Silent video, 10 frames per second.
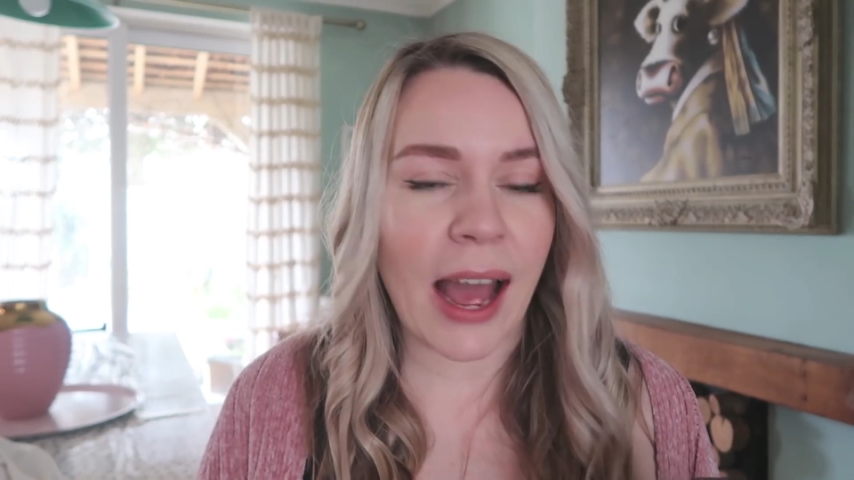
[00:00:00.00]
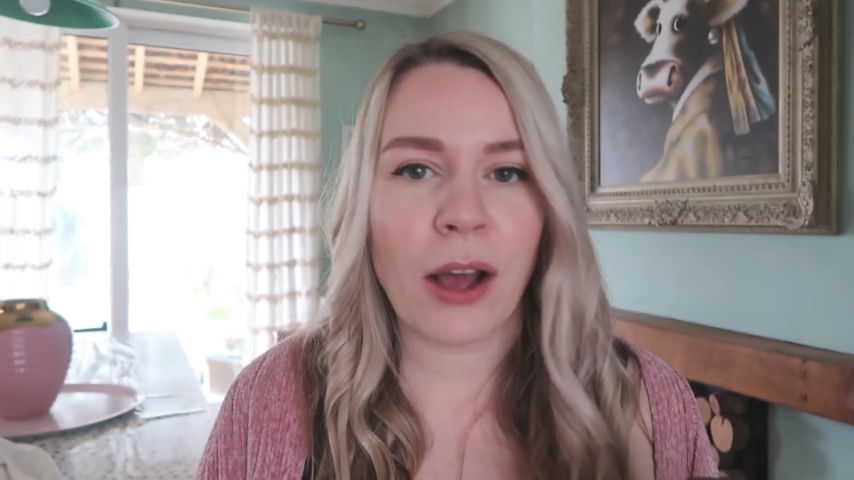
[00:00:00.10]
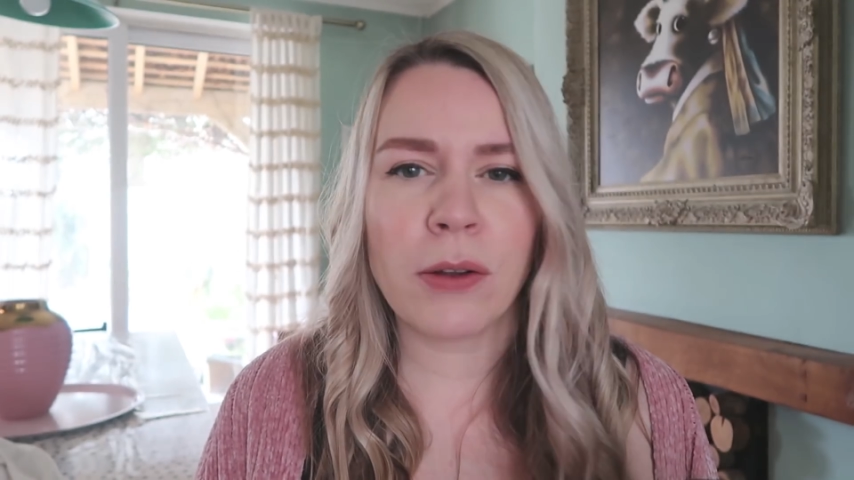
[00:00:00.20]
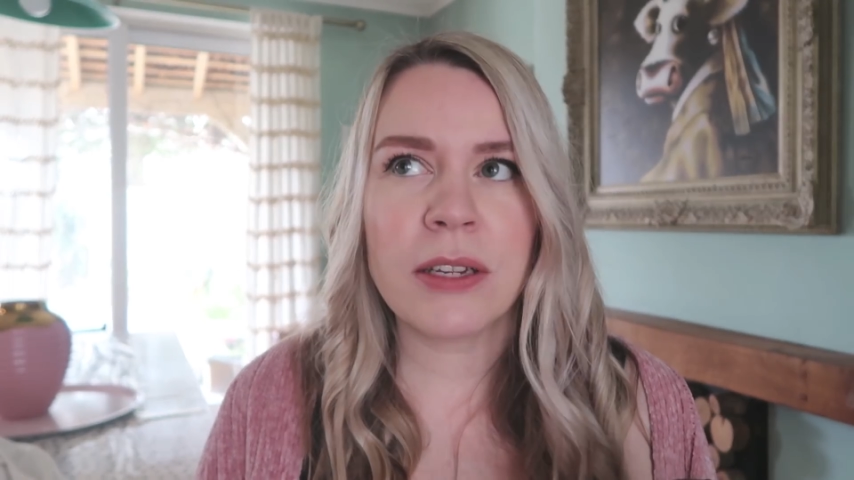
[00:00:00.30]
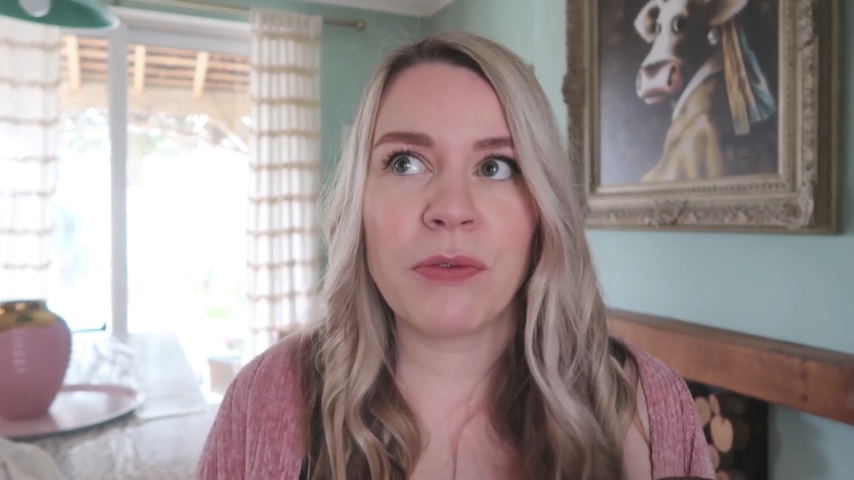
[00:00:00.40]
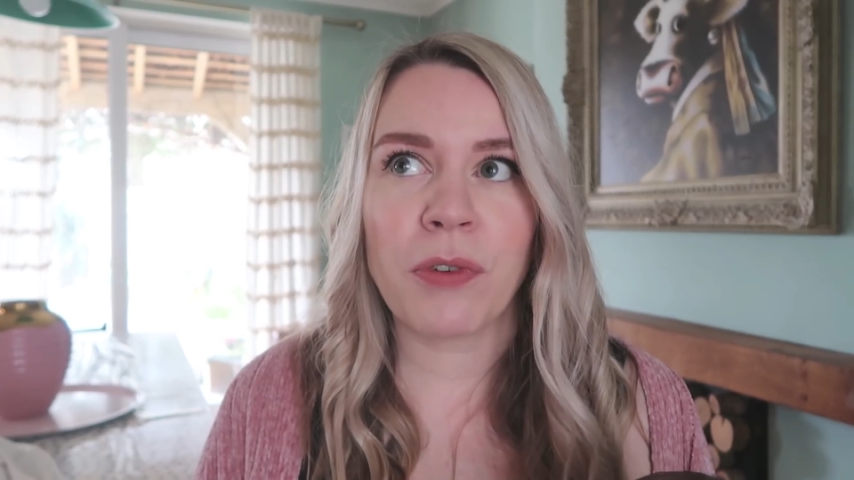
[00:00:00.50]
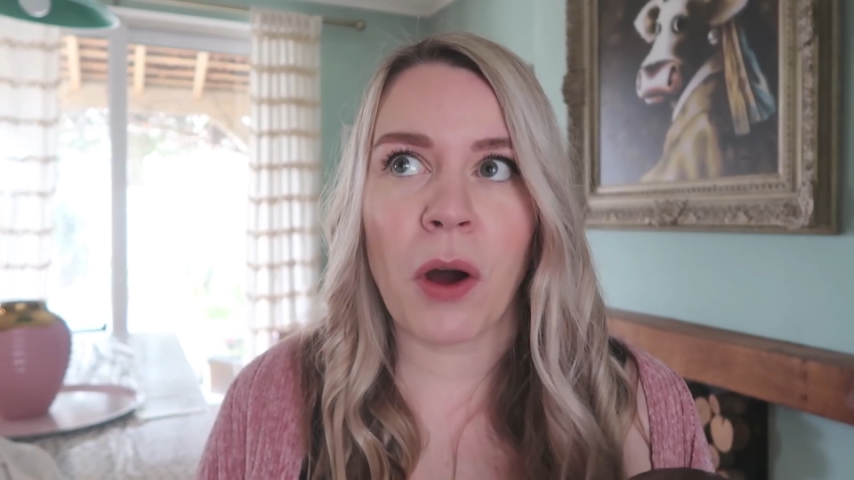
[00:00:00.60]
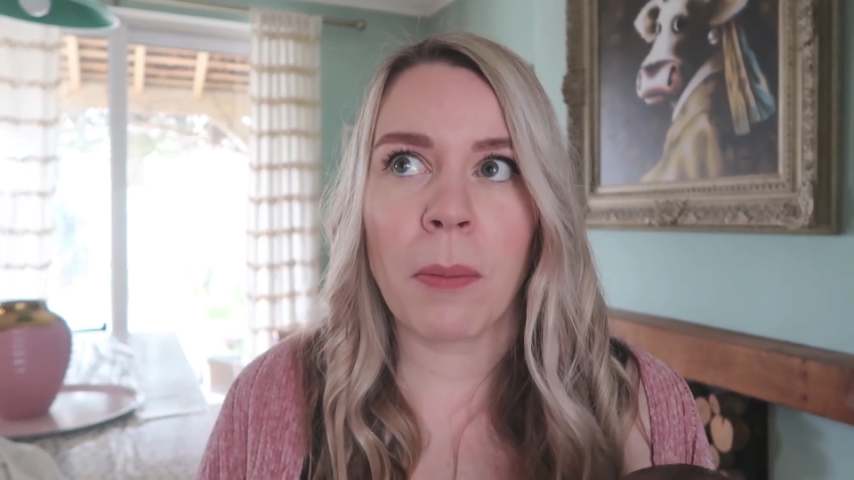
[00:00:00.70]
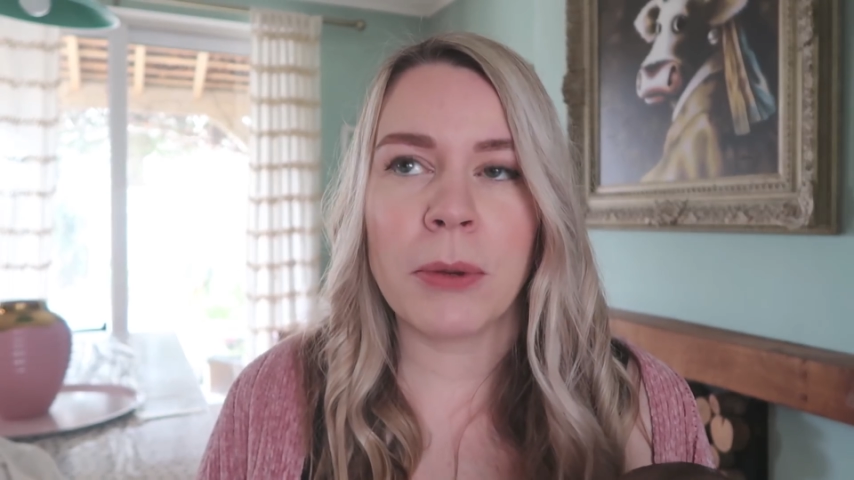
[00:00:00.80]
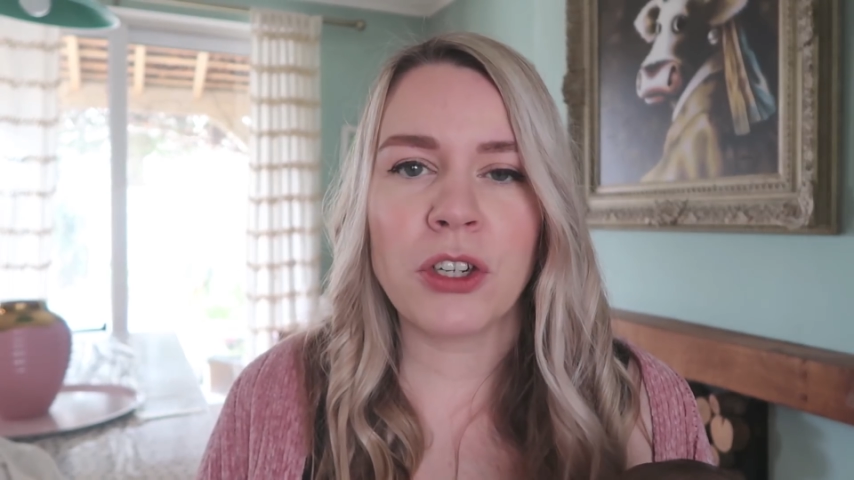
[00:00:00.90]
I got it
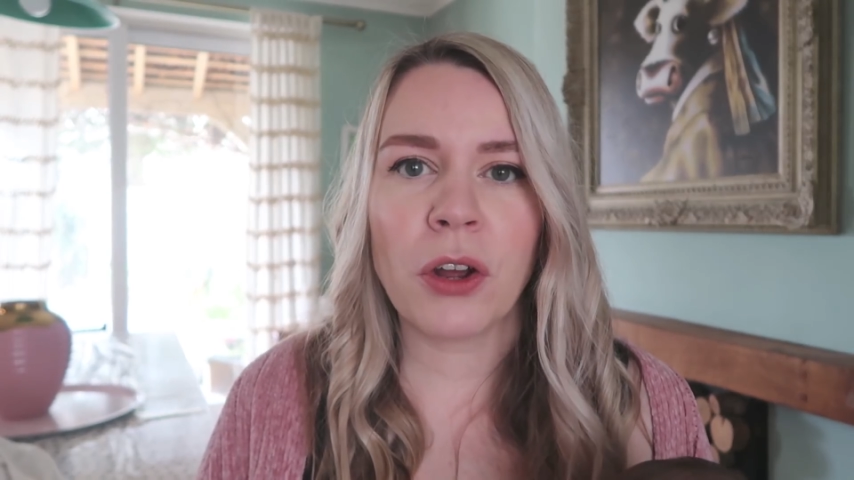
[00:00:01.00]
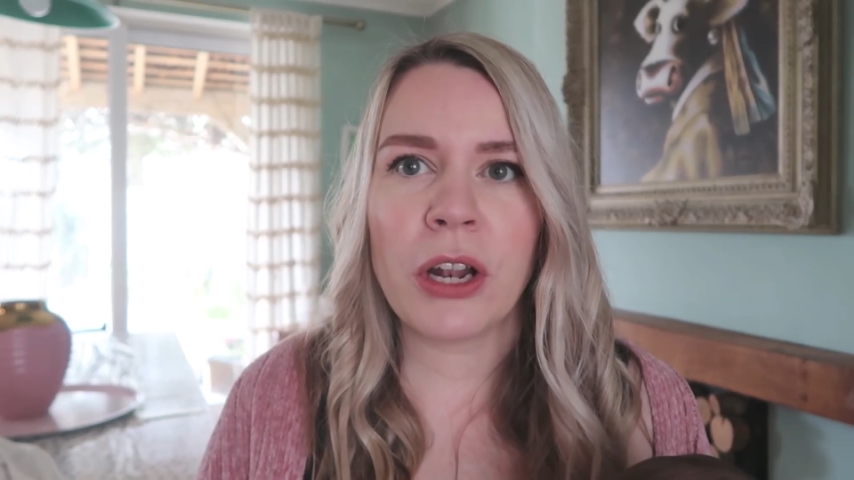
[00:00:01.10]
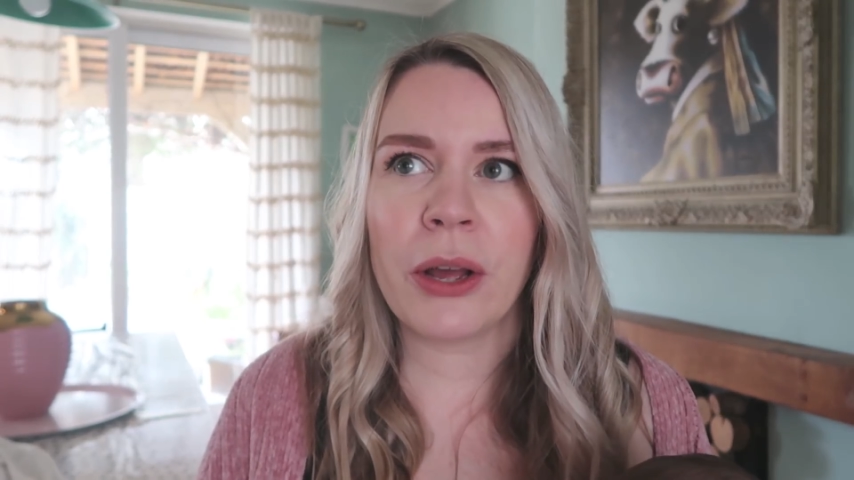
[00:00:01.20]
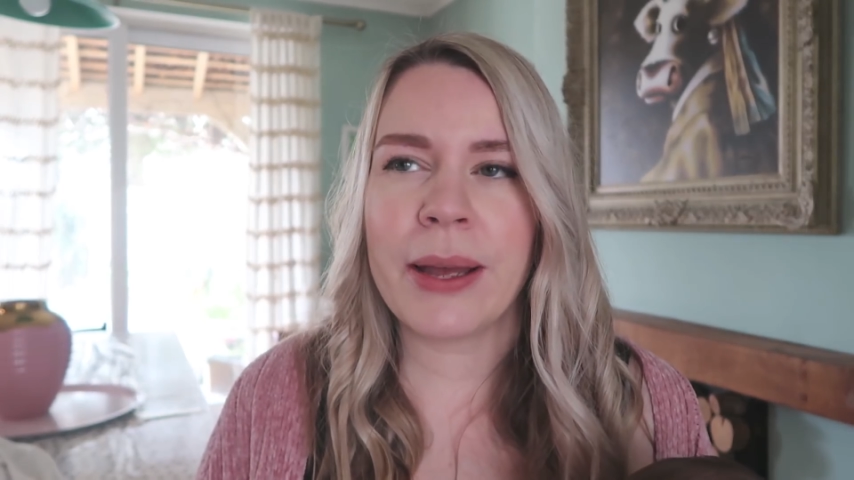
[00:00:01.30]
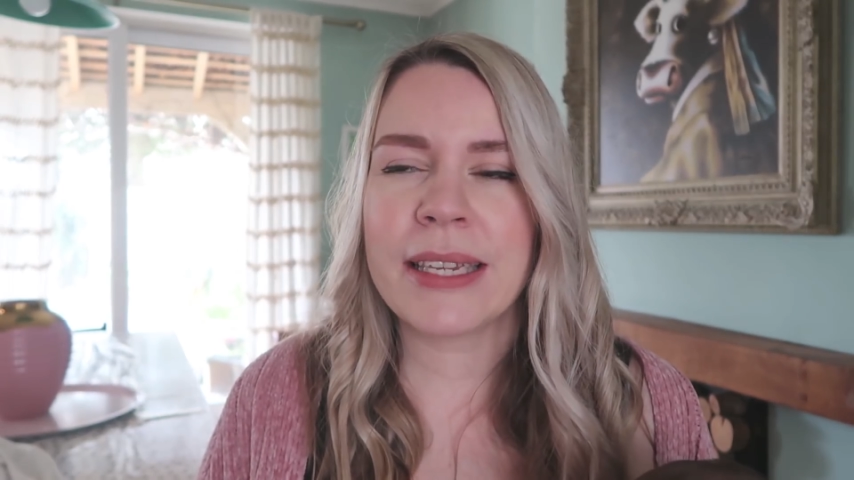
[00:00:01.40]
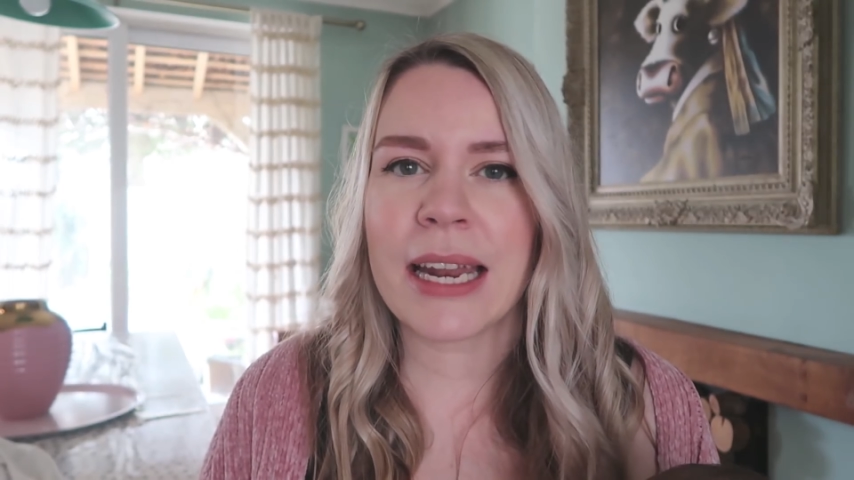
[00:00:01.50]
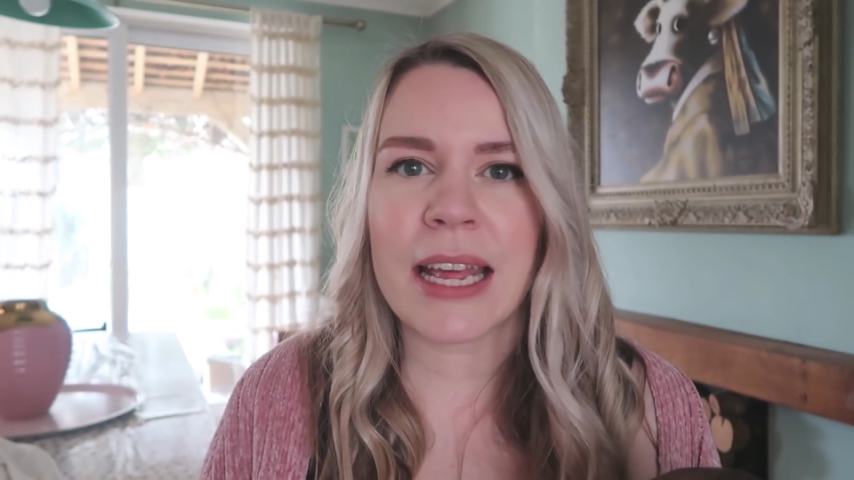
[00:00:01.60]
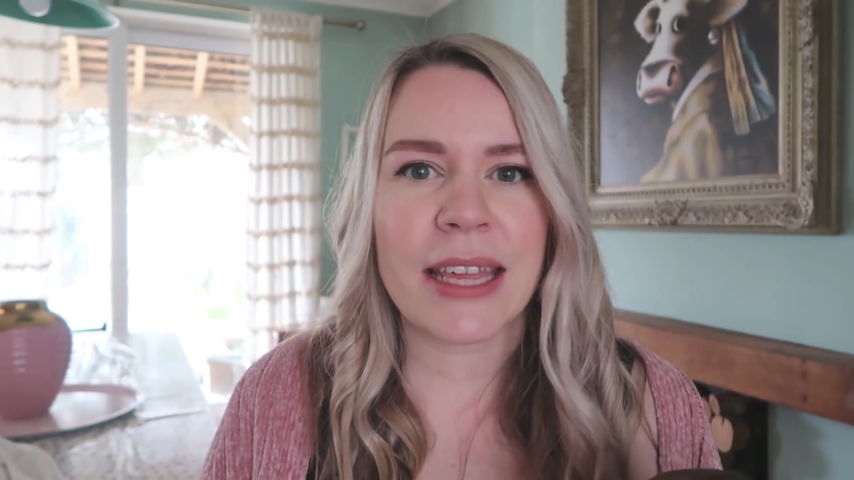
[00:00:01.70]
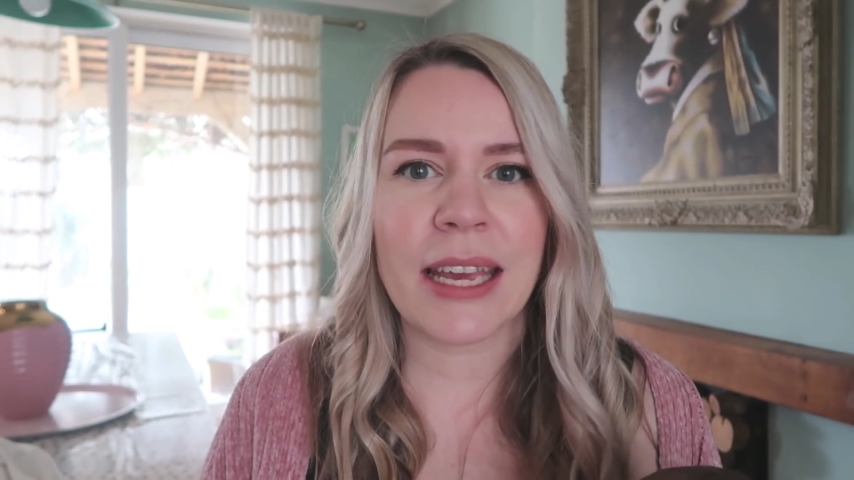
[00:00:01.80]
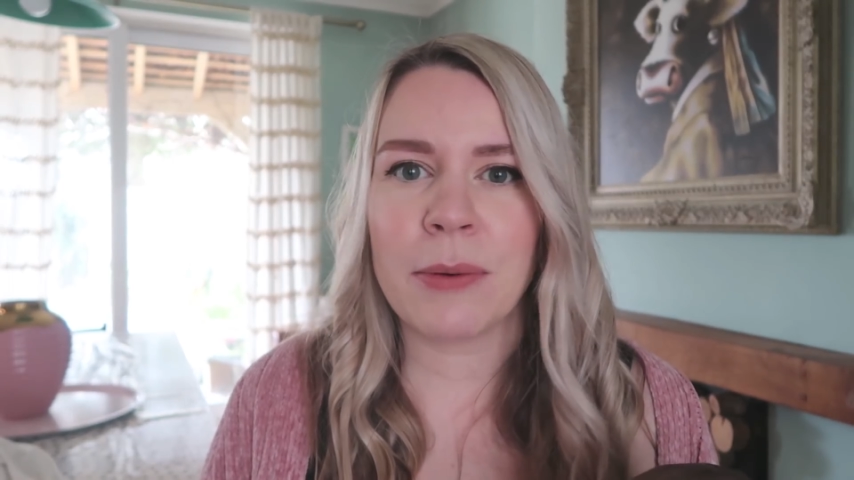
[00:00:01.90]
from John Lewis and I think